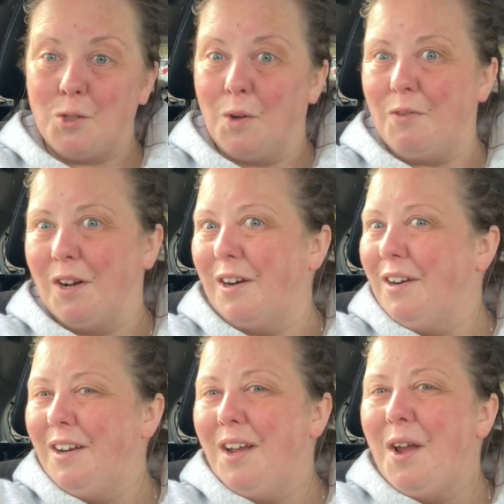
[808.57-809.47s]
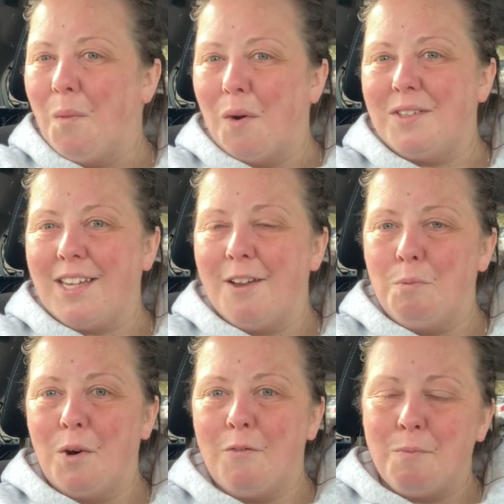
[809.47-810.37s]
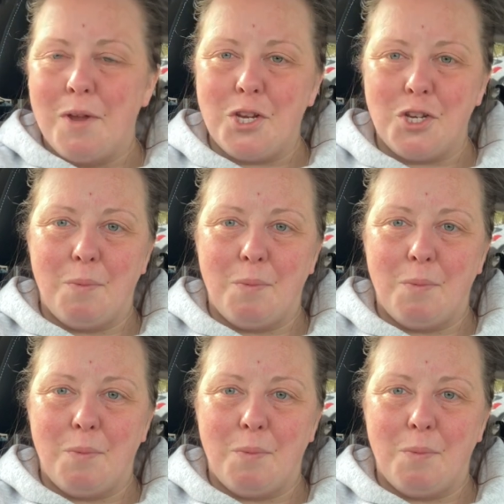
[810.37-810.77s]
So if you're wanting to get more information